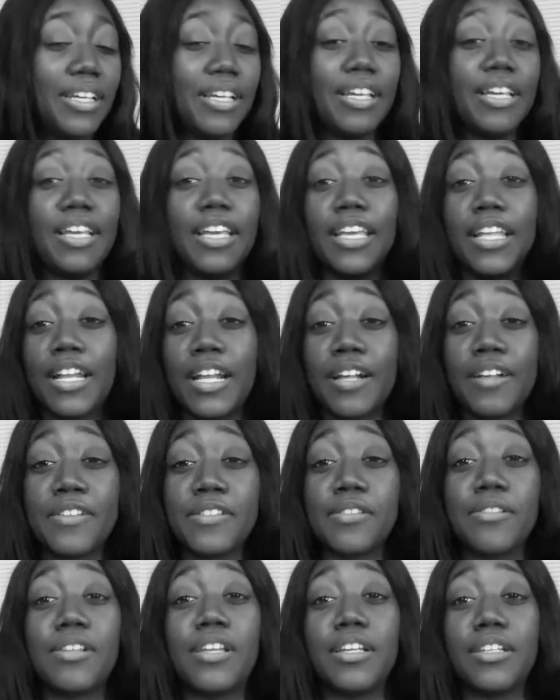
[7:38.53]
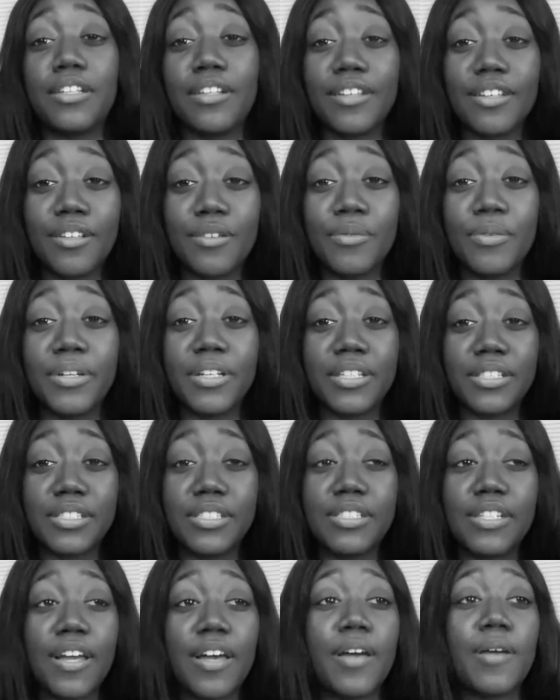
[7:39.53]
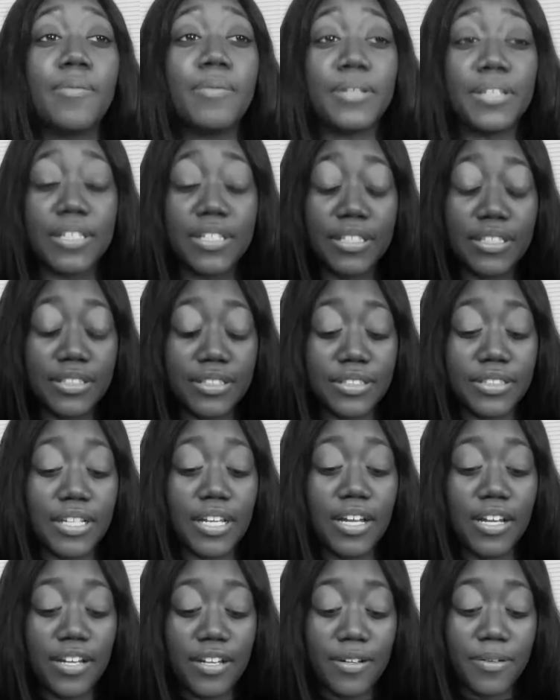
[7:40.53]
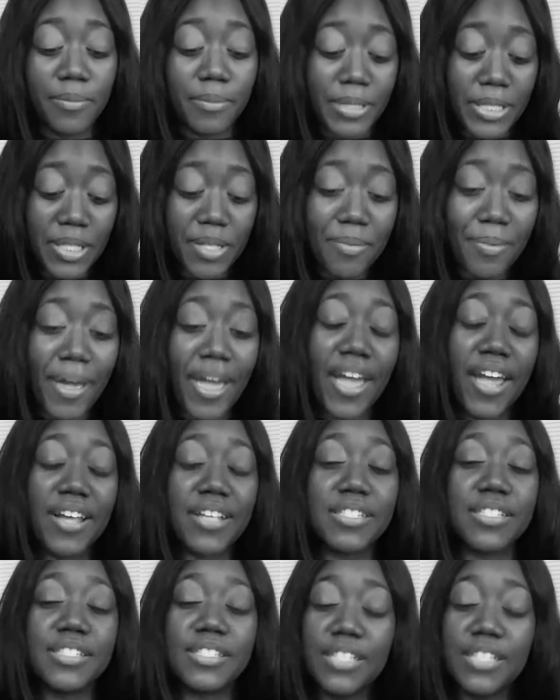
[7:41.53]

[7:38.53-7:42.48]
And I also like that he quit his job, because in the past,